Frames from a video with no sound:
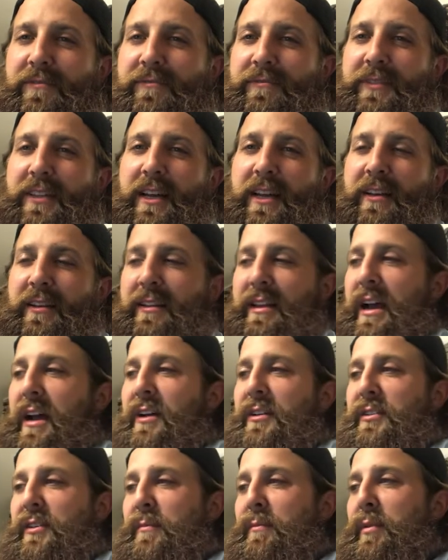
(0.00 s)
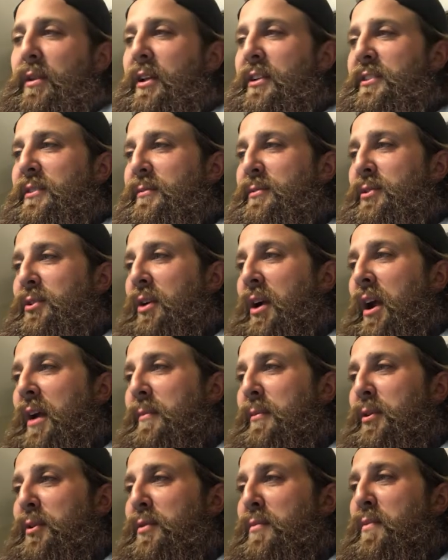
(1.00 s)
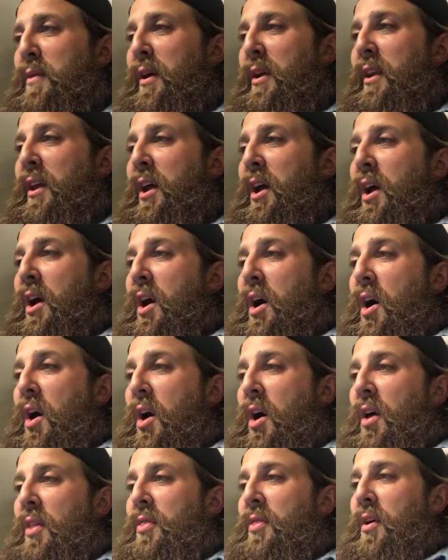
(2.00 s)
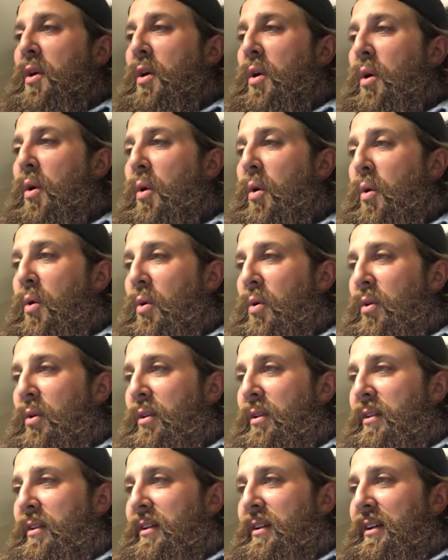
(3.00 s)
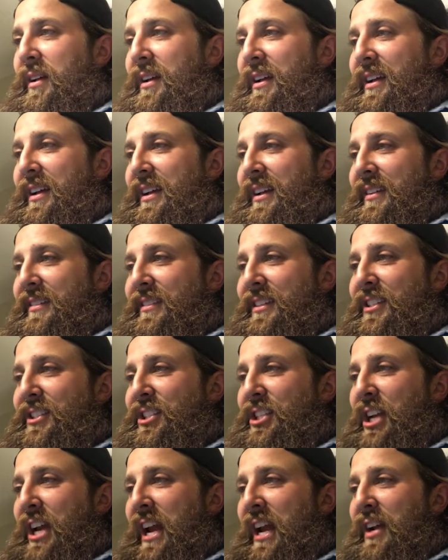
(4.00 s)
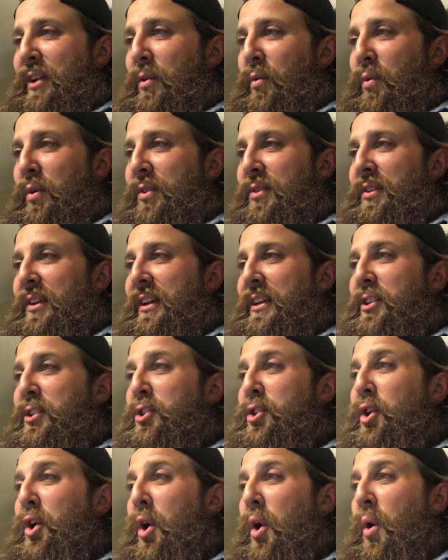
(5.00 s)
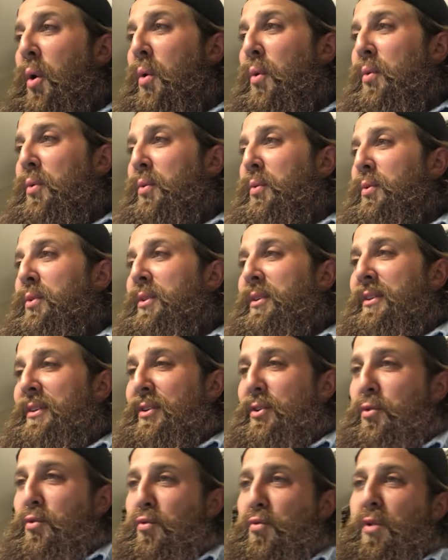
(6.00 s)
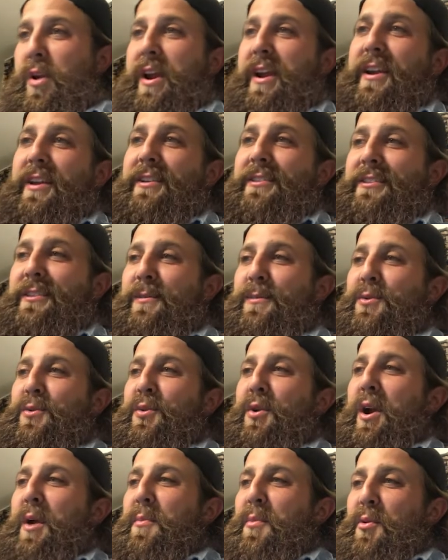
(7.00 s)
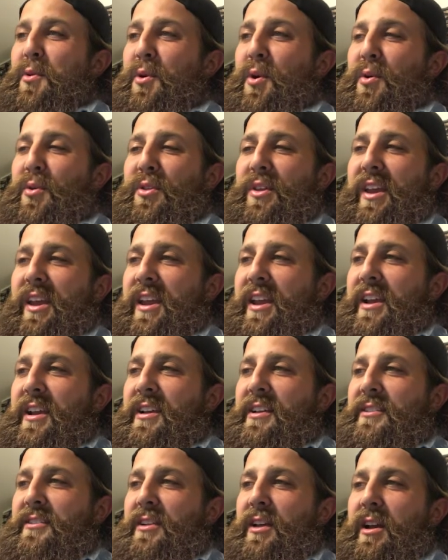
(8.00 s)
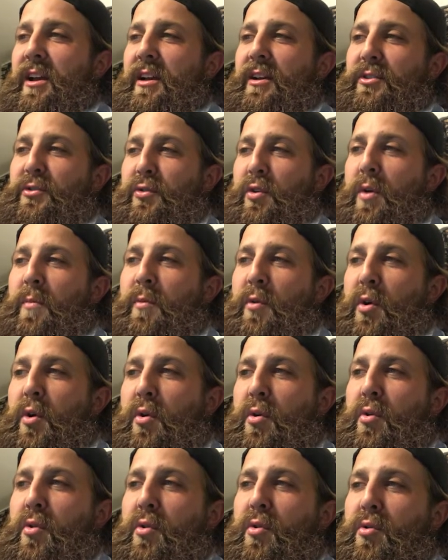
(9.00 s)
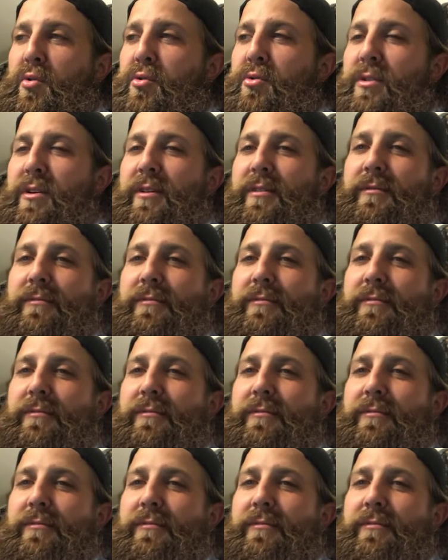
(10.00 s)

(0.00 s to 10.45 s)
10,000 plus subscribers. But on the whole, the channel with the total greatest subscriber growth is, drumroll,